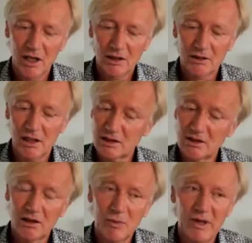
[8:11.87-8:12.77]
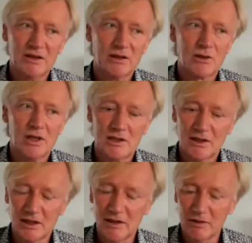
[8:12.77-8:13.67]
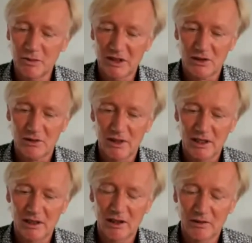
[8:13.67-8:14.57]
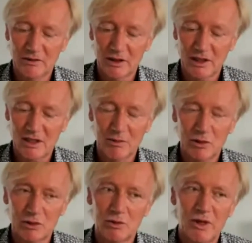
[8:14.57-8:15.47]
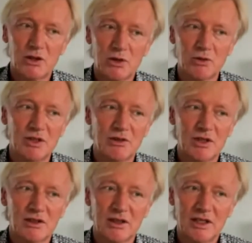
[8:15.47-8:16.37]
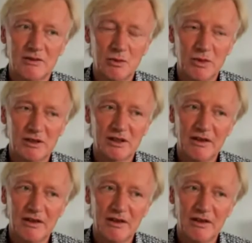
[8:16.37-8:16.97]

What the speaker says: So let's talk about the trust in governments right now, for example. So why should we trust the government?